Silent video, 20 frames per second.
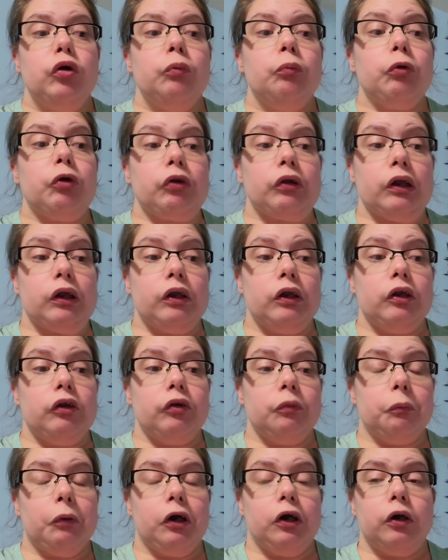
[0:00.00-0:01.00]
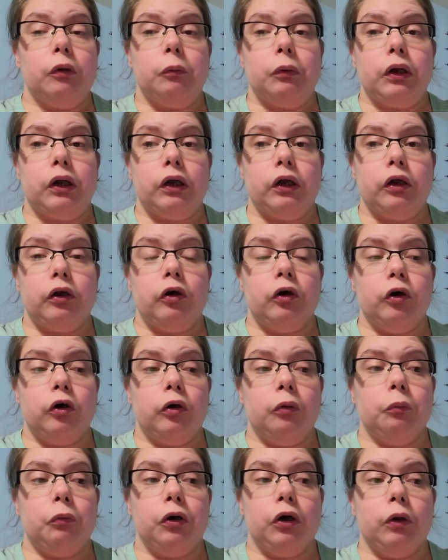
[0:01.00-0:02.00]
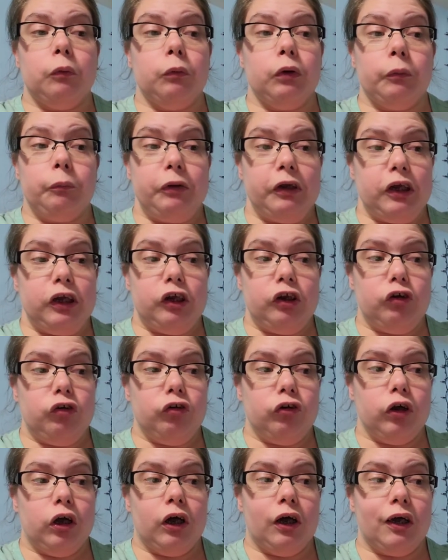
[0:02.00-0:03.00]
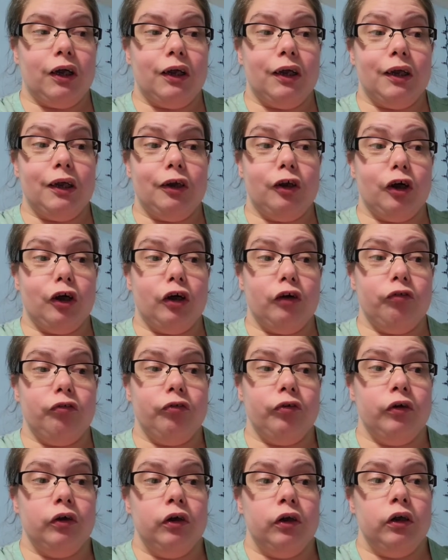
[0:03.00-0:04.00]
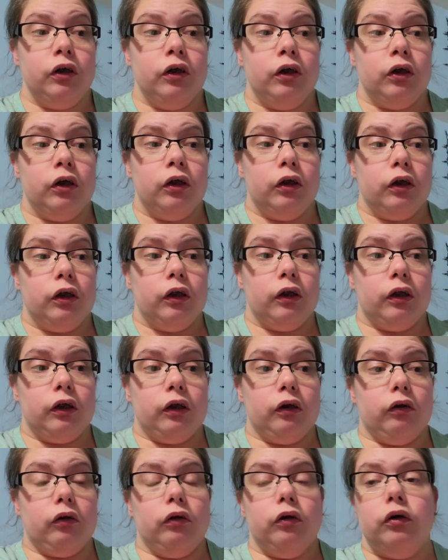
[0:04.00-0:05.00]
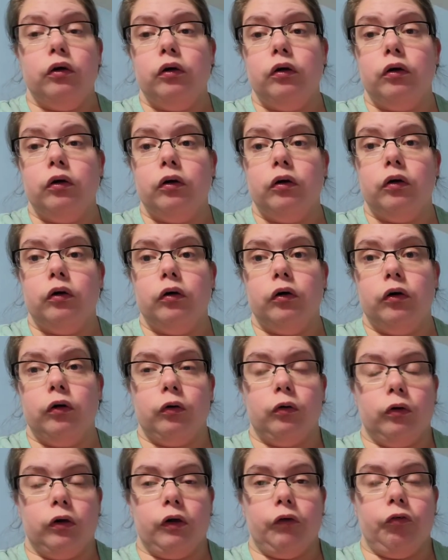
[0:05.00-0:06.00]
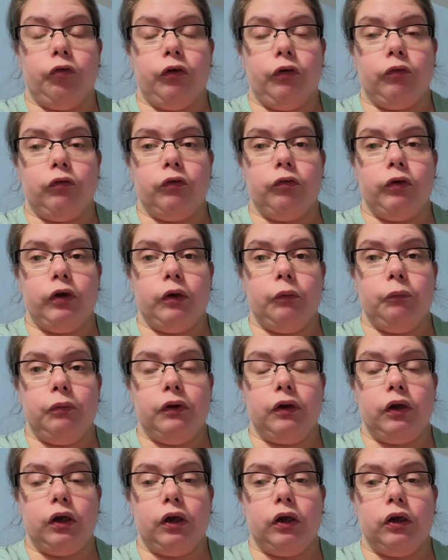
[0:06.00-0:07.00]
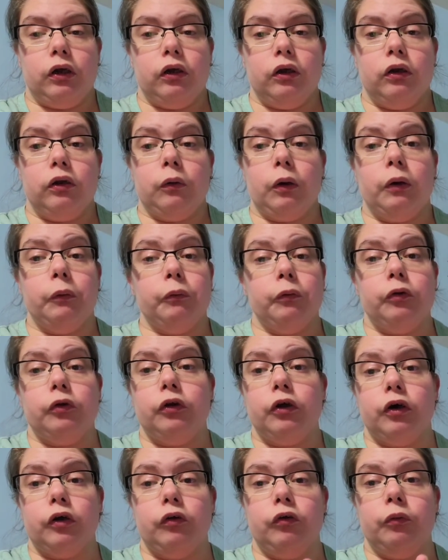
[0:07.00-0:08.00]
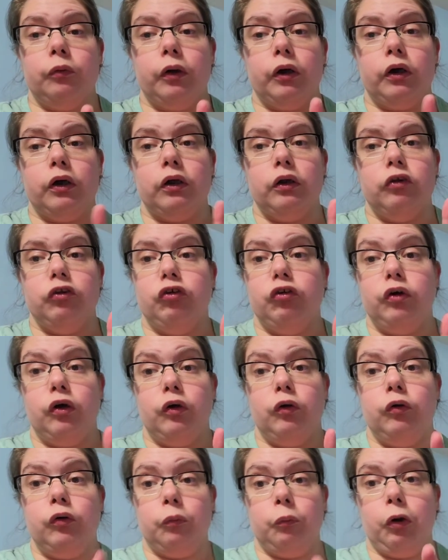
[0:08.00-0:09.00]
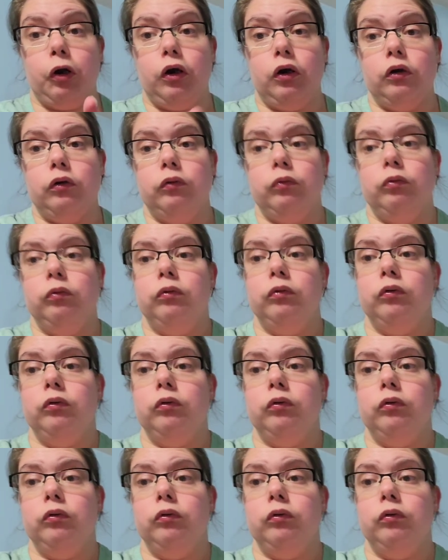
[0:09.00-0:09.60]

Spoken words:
most likely tomorrow when I get home on what page I end off in A Court of Silver Flames tonight. So I will talk to you guys tomorrow.